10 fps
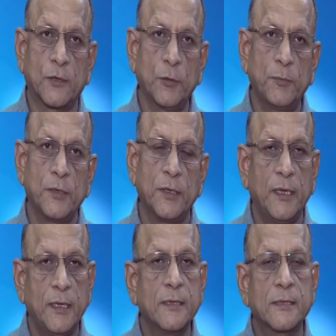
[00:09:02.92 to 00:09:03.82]
group
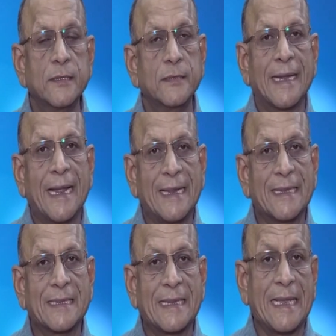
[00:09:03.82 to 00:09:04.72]

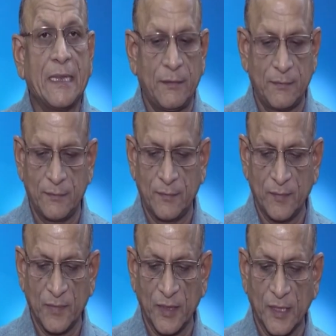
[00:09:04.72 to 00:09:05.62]
instantaneously.
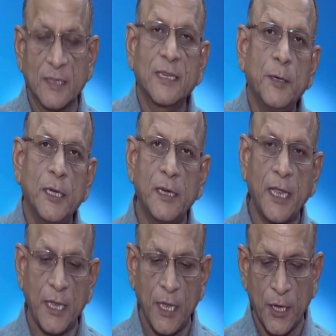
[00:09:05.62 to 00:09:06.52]

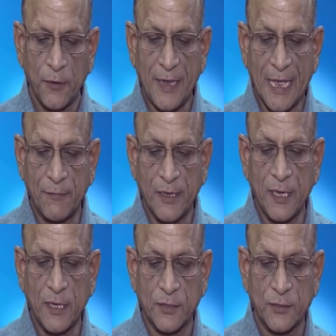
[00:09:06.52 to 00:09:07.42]
Similarly, we have
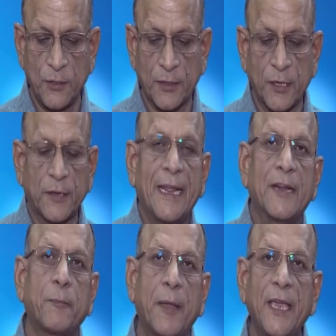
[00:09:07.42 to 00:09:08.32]
wikis. You can
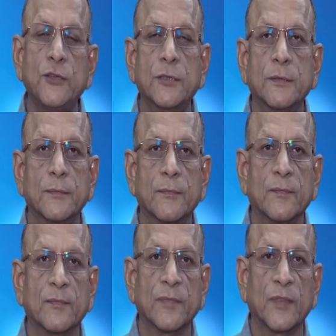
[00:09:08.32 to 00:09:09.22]
create a page.
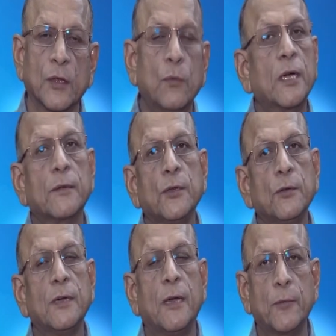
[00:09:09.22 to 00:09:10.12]
Whatever you
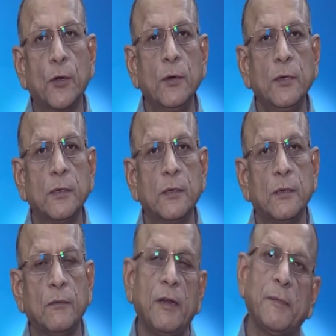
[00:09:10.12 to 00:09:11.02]
will upload
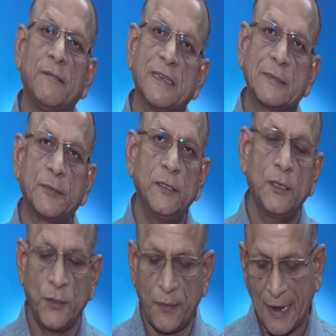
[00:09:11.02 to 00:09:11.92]
will be visible
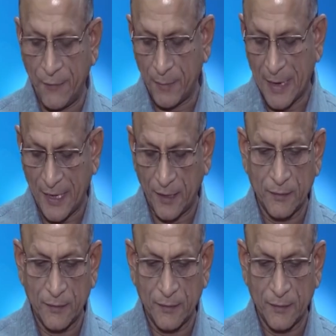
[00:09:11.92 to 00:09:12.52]
to everybody.